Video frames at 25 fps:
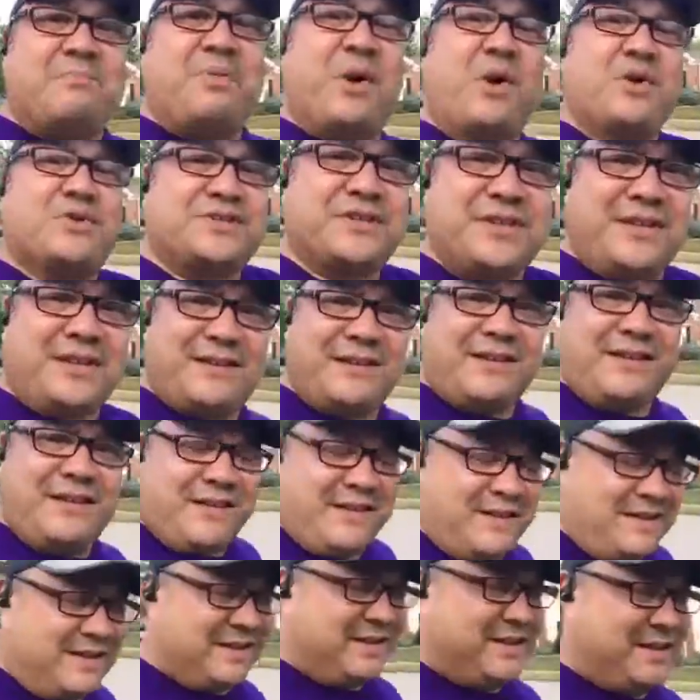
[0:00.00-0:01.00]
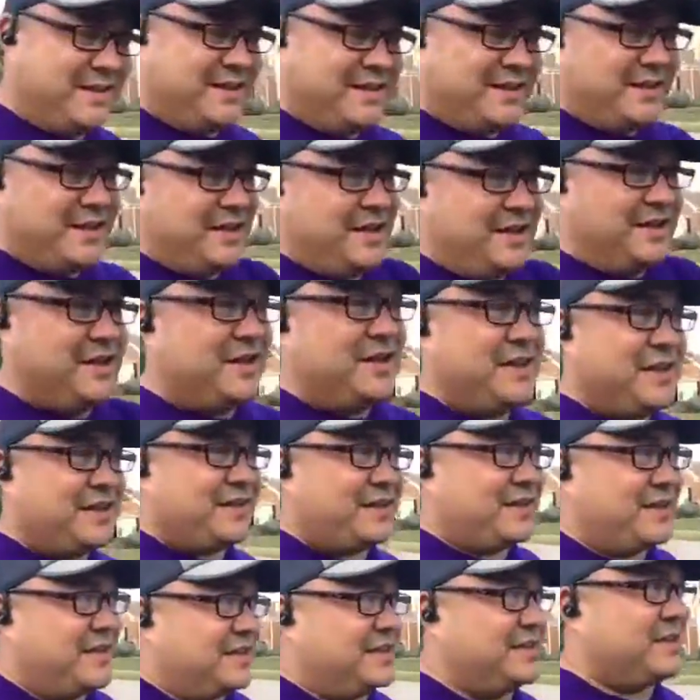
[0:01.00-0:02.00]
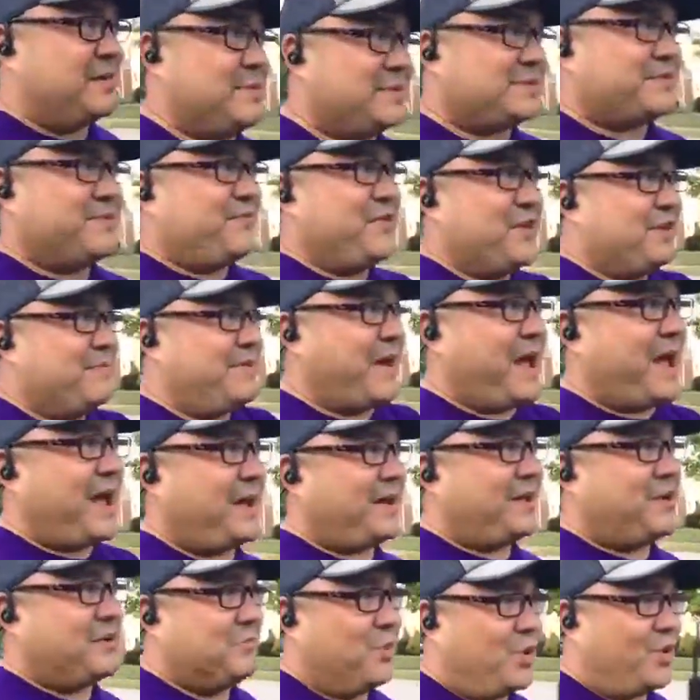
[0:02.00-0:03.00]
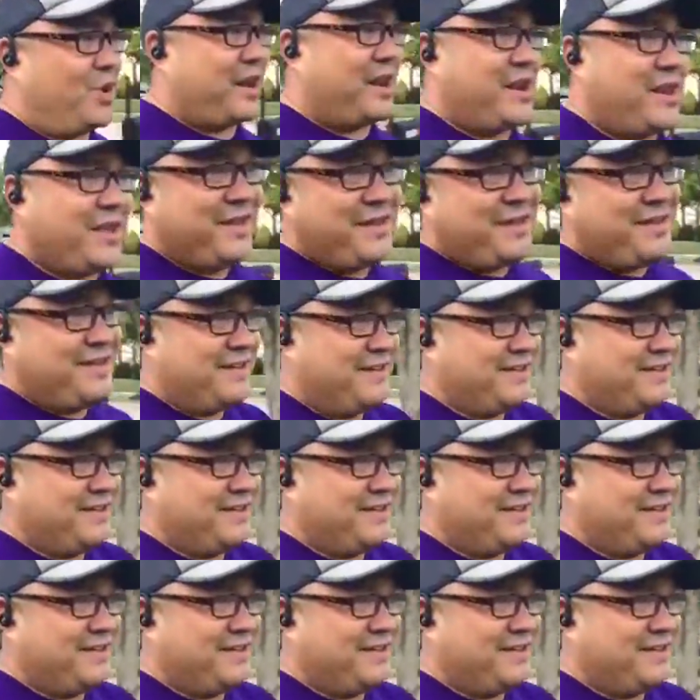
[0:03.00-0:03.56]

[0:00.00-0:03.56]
Post it. Give me some feedback. Good morning.